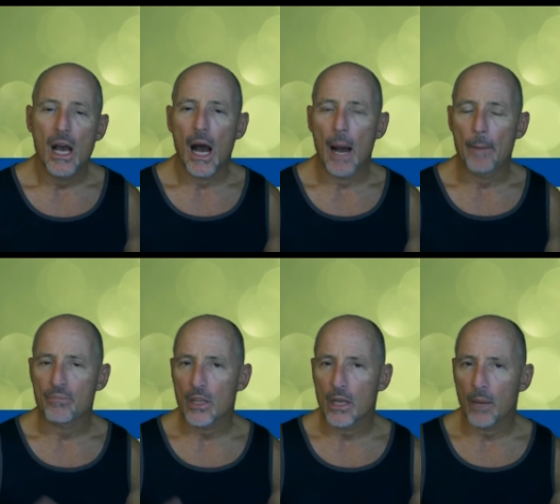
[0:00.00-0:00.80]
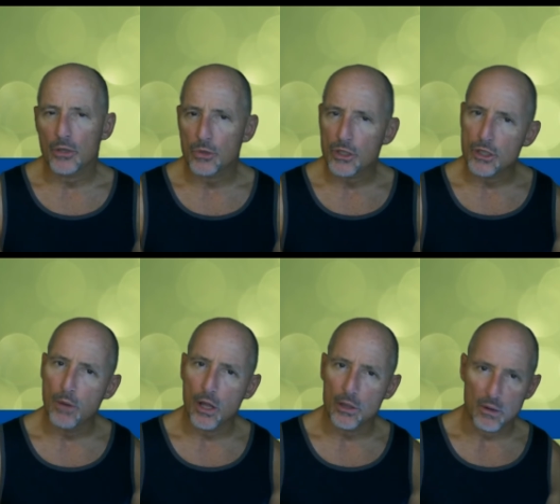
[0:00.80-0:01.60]
Um, the numbers were
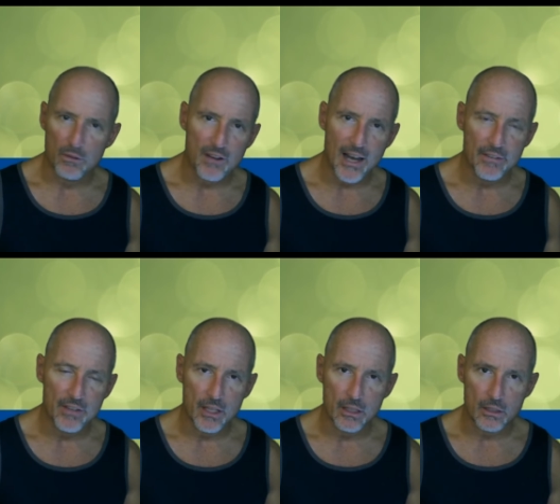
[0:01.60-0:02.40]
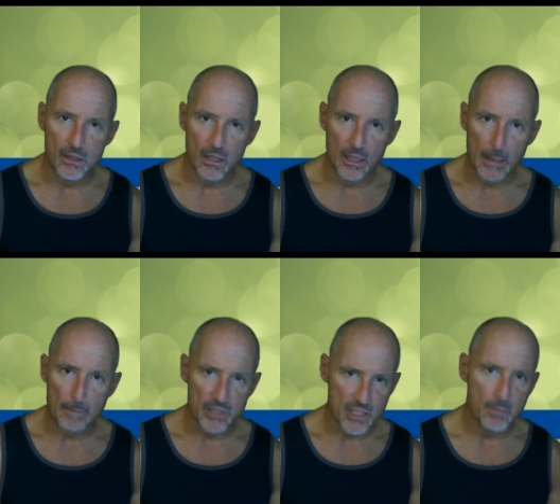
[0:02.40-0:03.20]
small. There were five in the, the
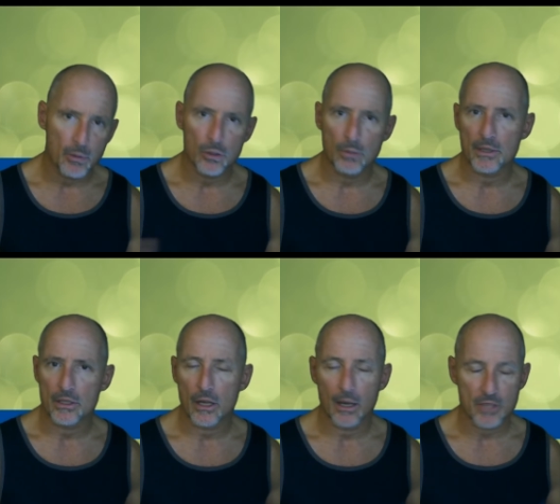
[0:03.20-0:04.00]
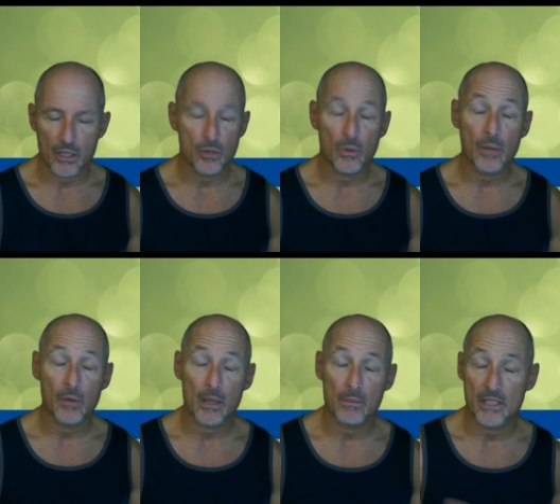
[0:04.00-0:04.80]
placebo group, and I'm sorry,
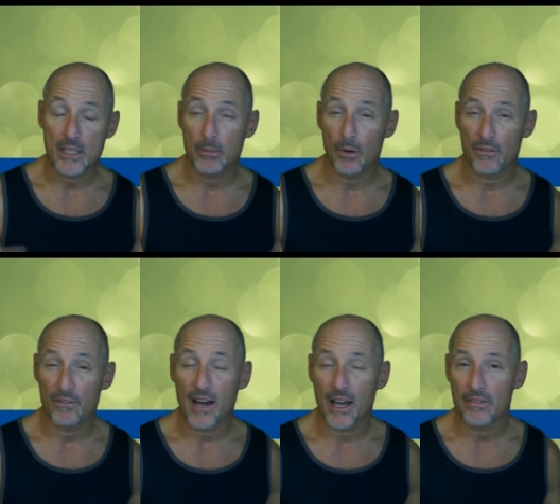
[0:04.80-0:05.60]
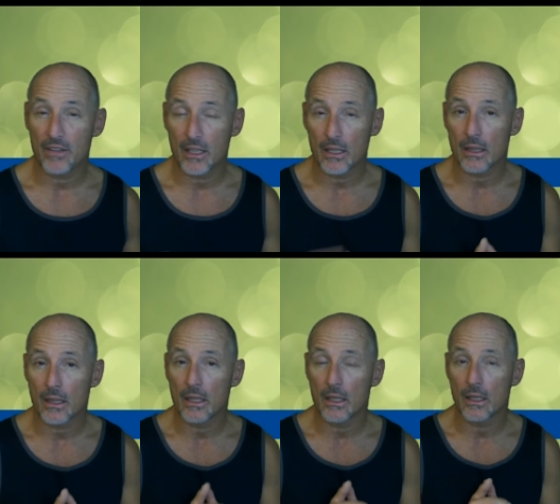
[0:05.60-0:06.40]
21 in the placebo and five in
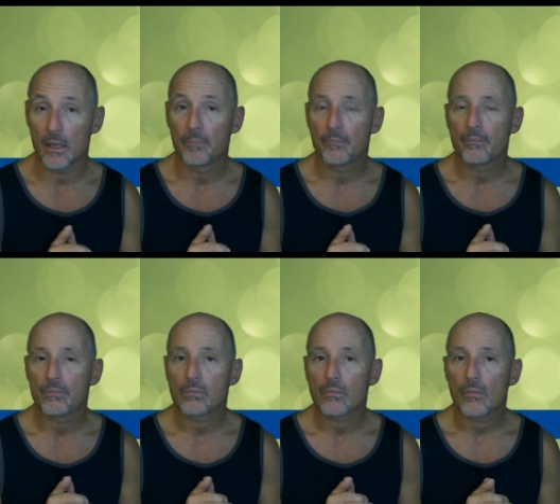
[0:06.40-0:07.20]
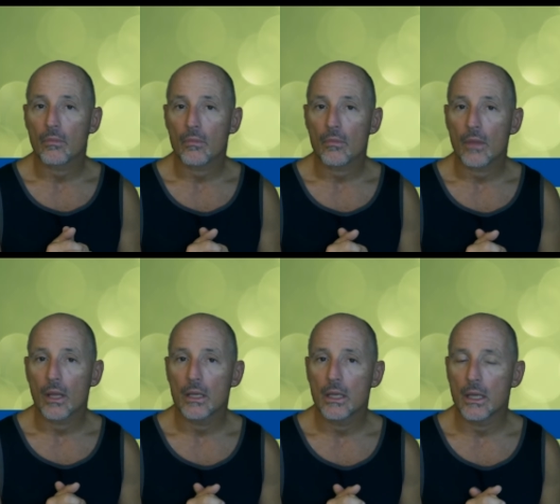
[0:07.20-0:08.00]
the
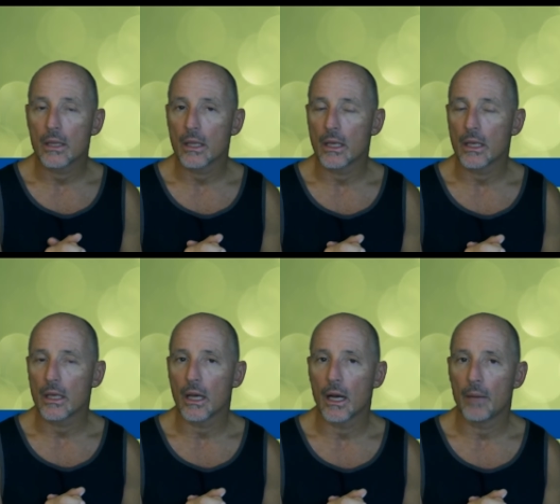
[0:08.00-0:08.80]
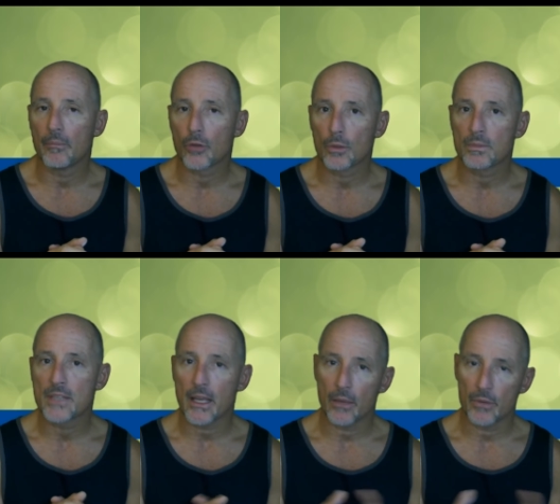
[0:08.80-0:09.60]
in the um, group
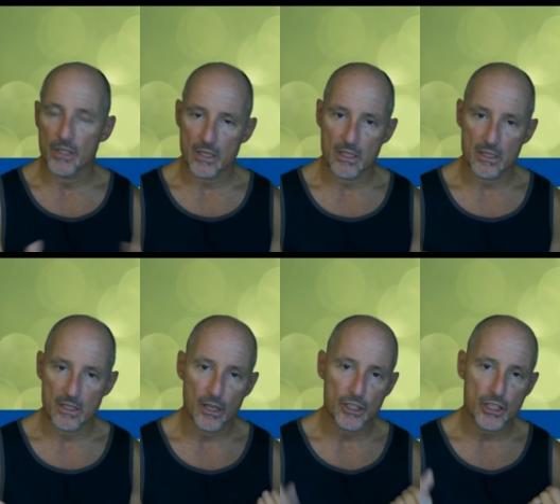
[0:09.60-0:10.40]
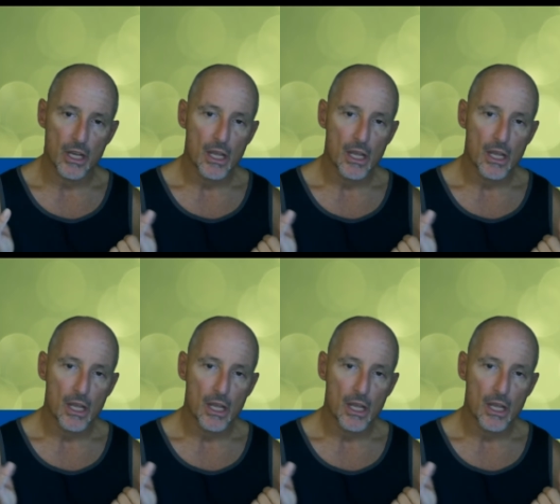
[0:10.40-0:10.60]
taking resistant starch